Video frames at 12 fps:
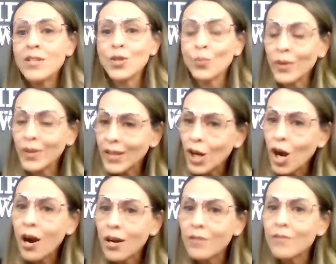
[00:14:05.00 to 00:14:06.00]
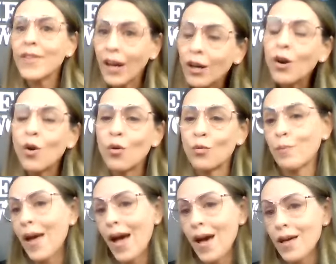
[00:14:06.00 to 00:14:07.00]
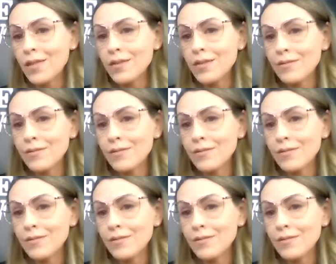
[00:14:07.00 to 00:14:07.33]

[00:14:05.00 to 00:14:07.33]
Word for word: to really carve their own path?